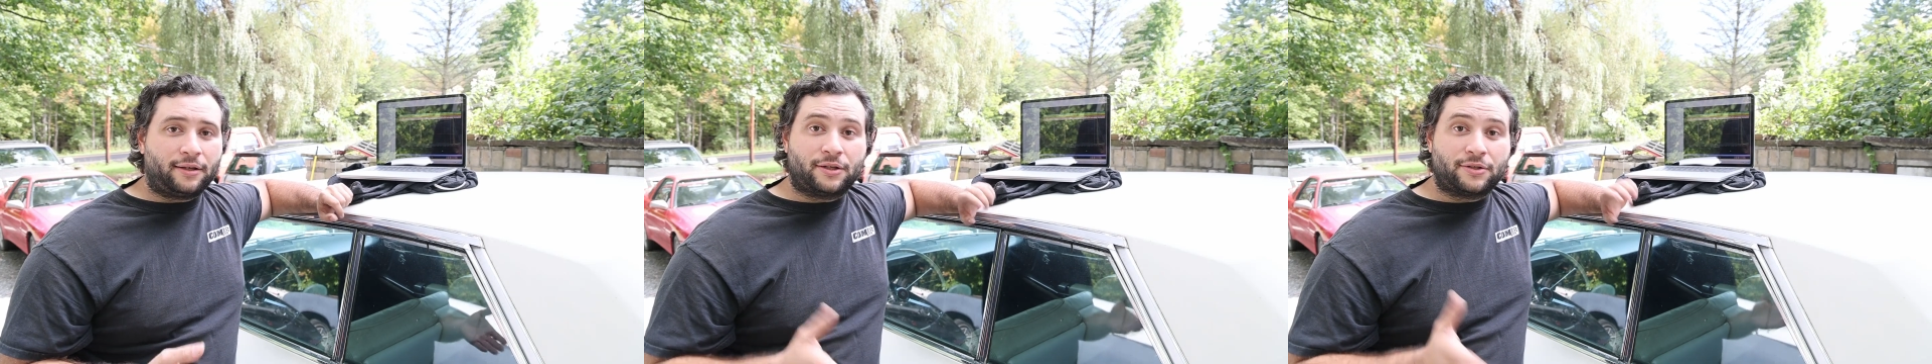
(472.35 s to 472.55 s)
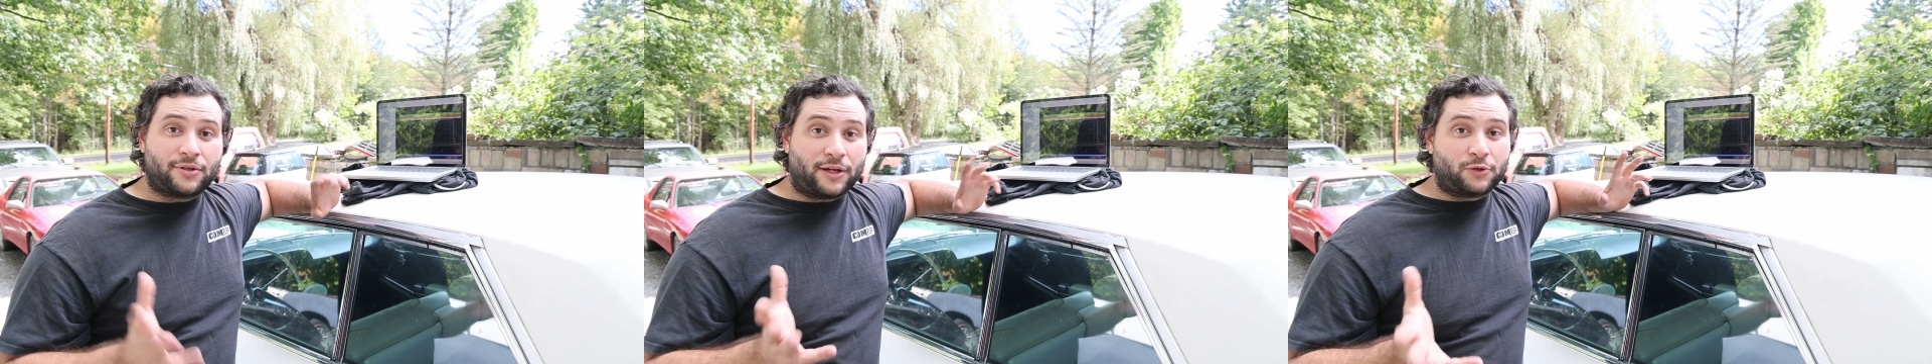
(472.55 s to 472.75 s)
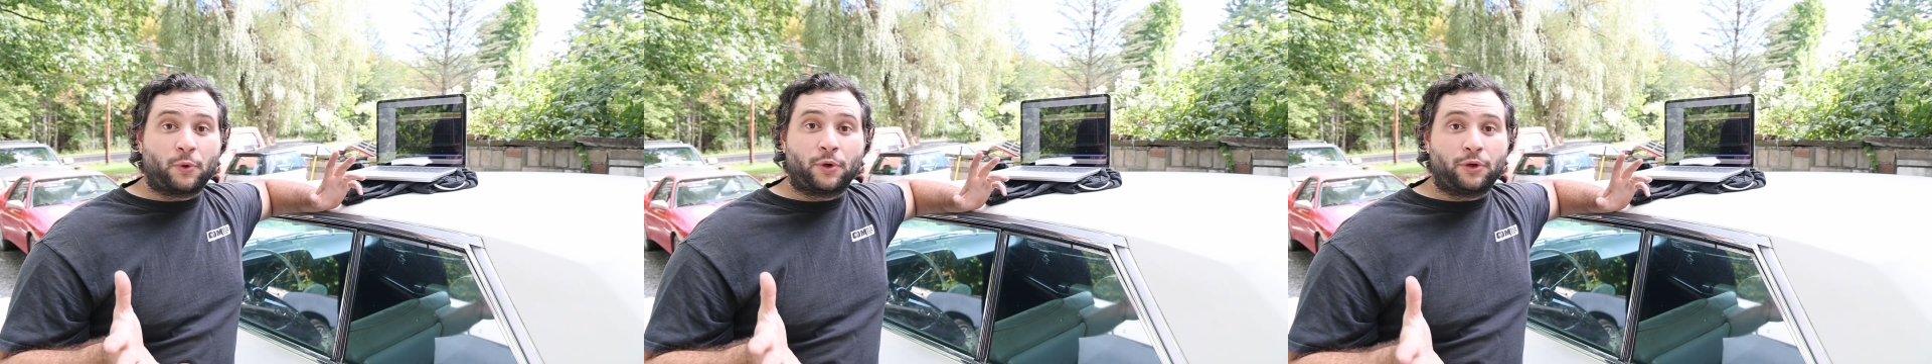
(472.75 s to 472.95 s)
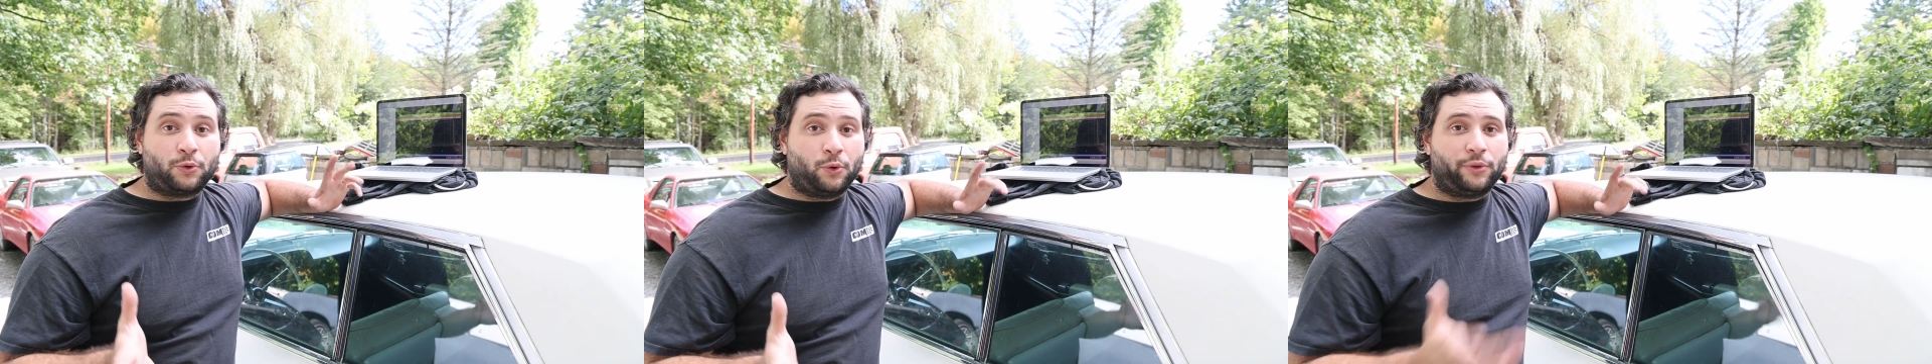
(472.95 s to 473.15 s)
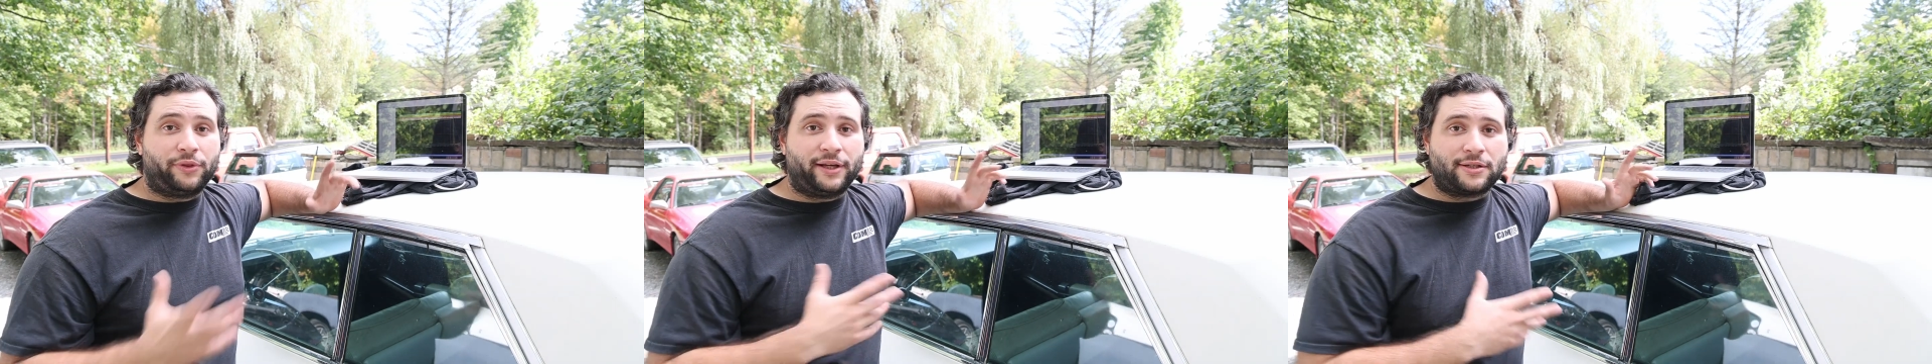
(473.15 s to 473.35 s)
because that's one of the
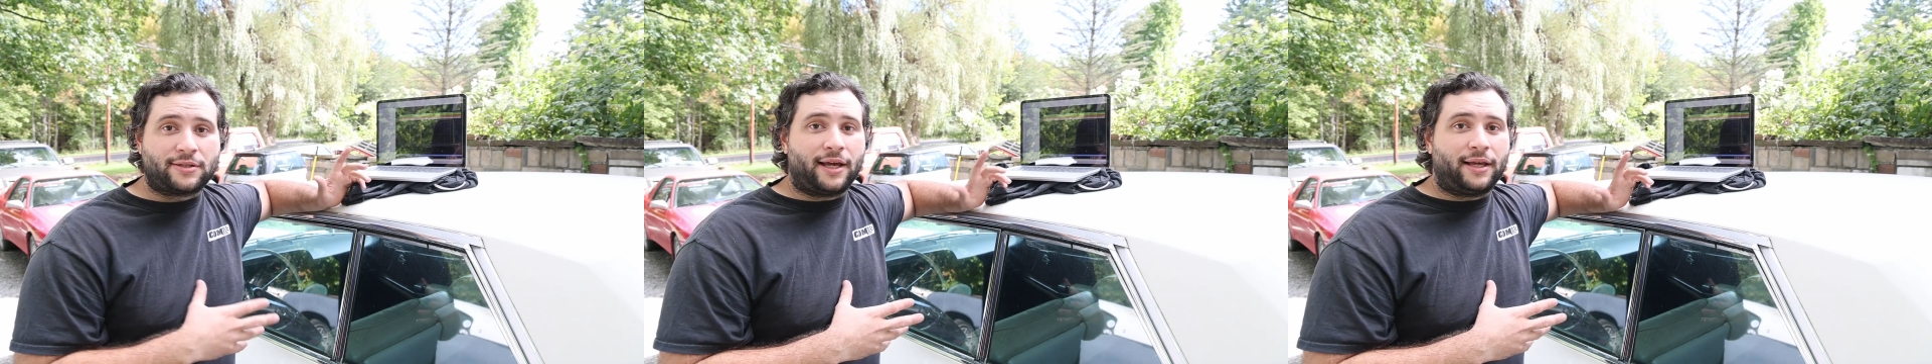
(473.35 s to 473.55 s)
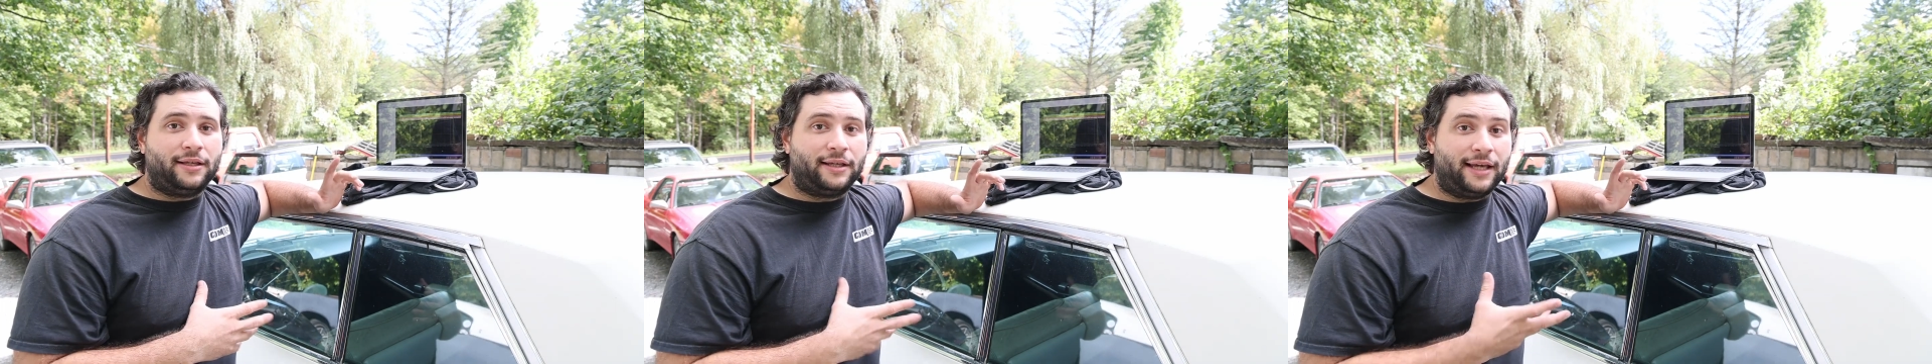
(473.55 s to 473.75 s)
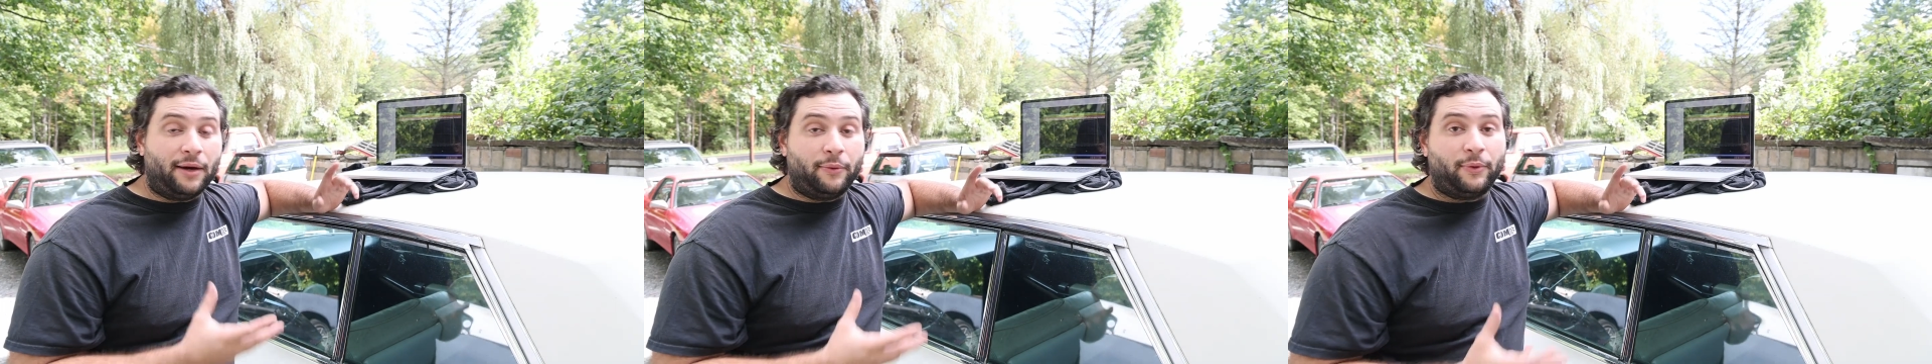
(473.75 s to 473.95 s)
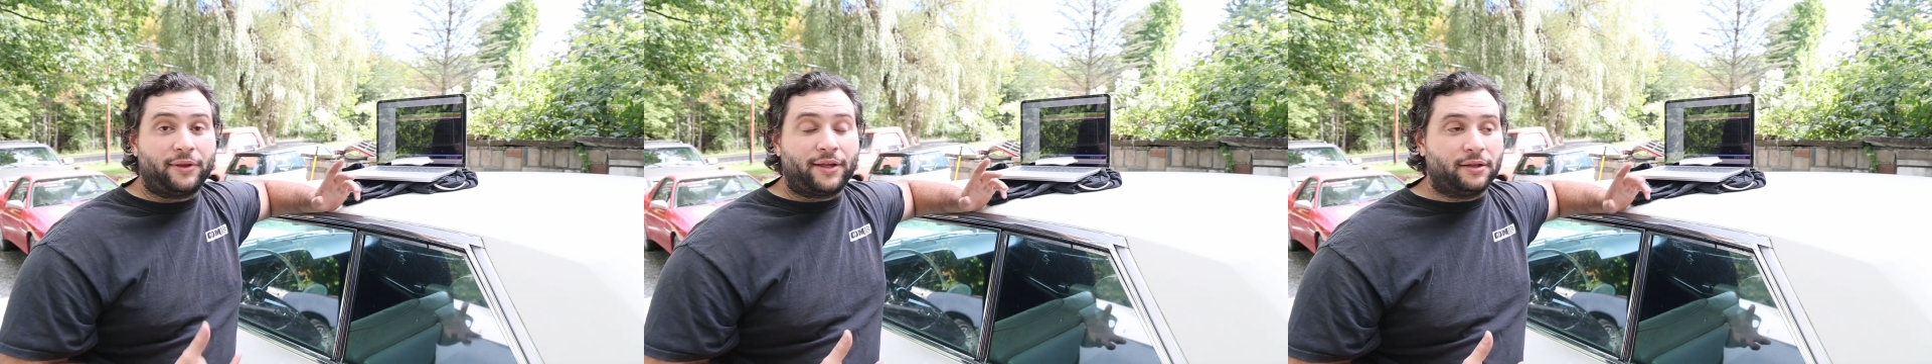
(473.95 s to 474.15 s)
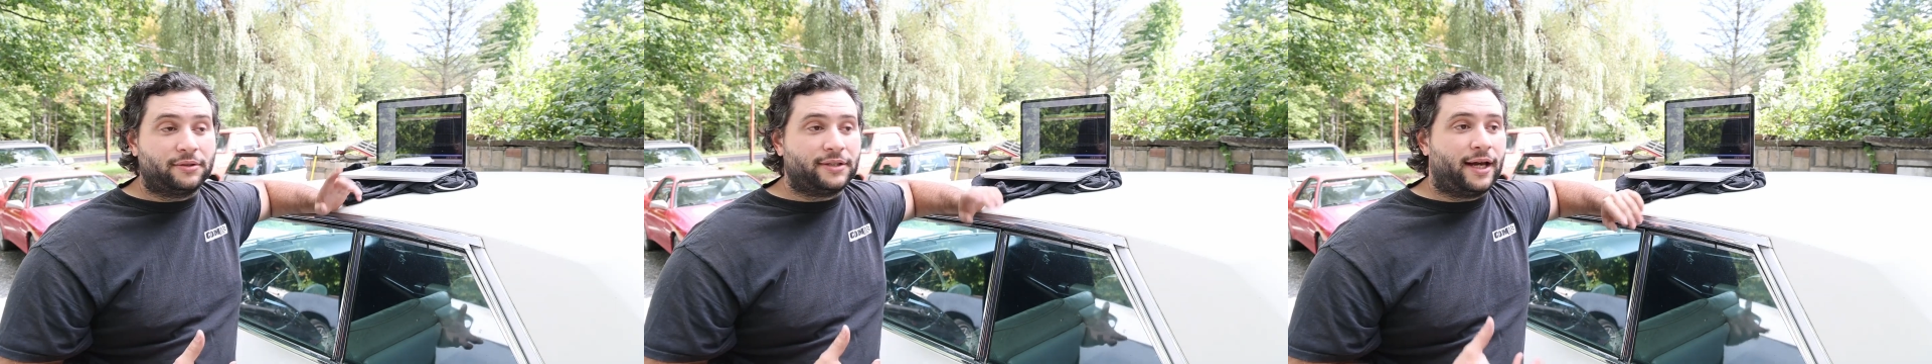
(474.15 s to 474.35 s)
cool things that you get
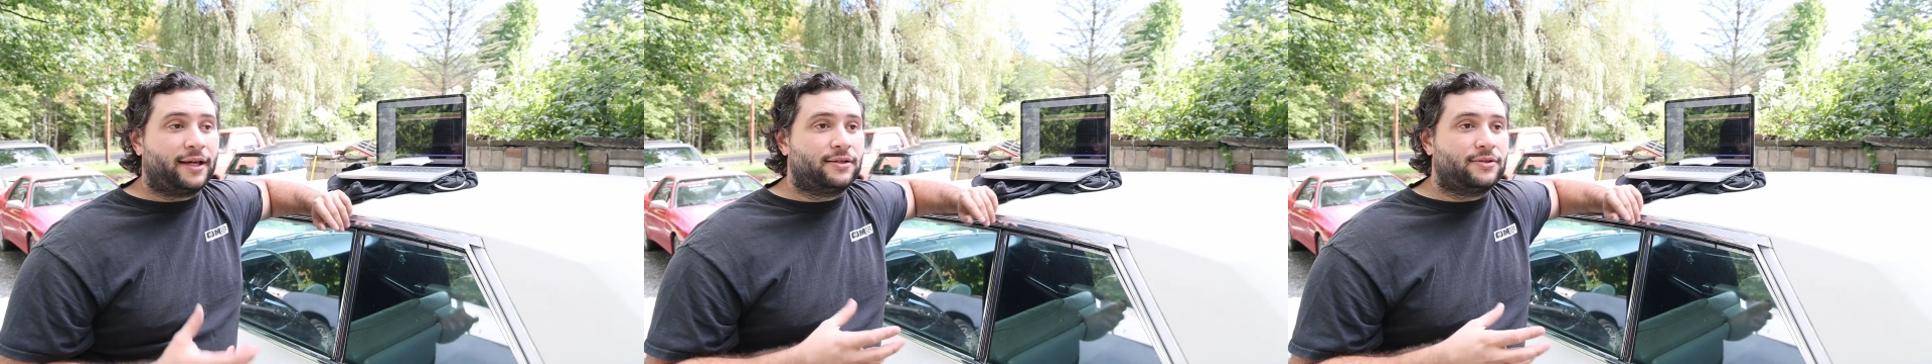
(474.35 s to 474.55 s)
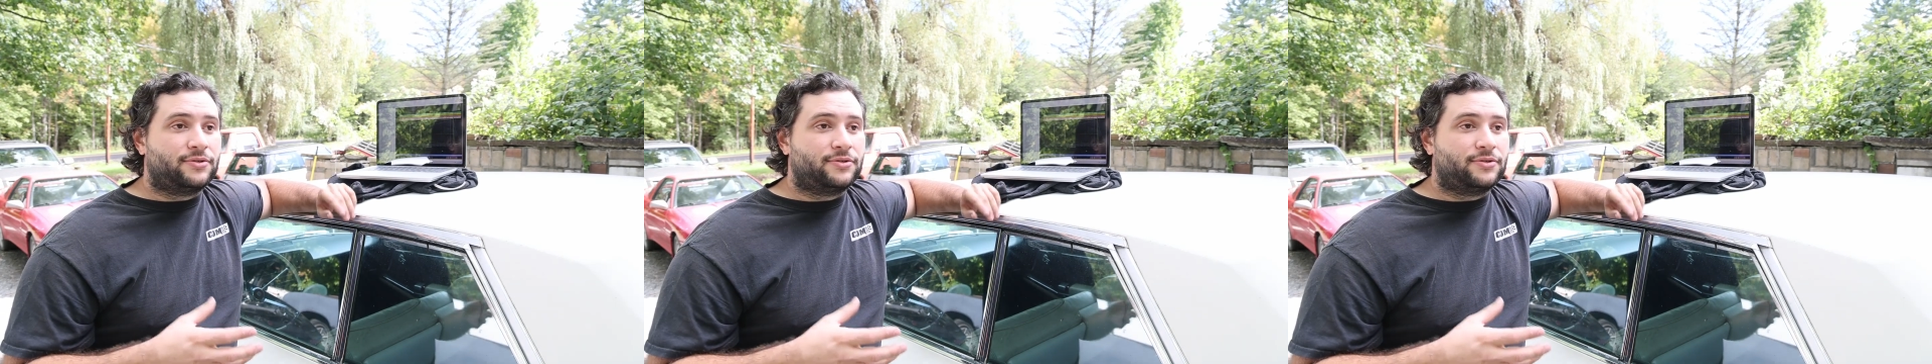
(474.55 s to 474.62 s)
with Haltech